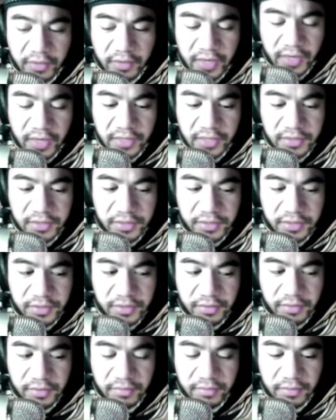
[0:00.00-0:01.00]
hostage,
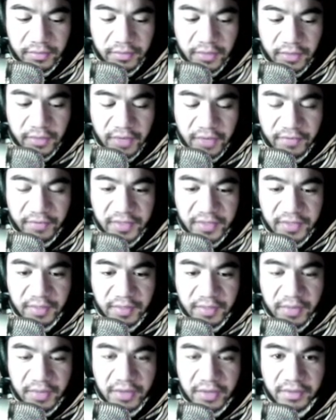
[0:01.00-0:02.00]
that their life is in the
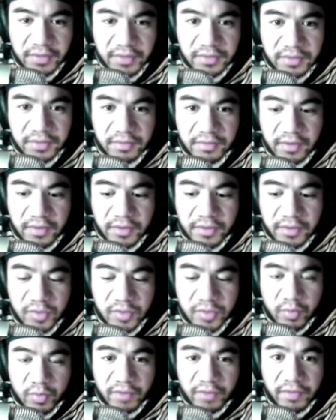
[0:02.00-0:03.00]
balance. I also
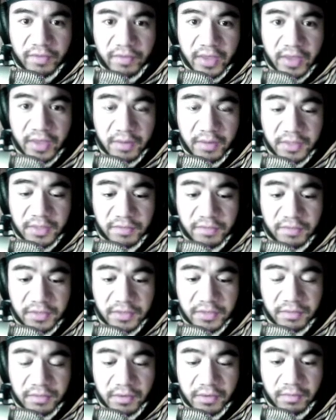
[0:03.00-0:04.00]
pray for the enemies of
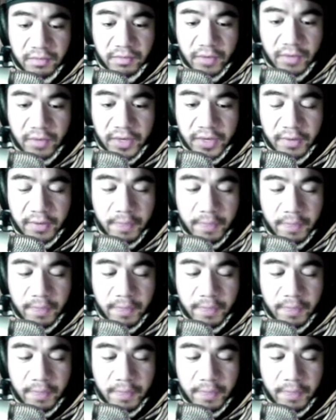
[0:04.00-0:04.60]
Israel. Why?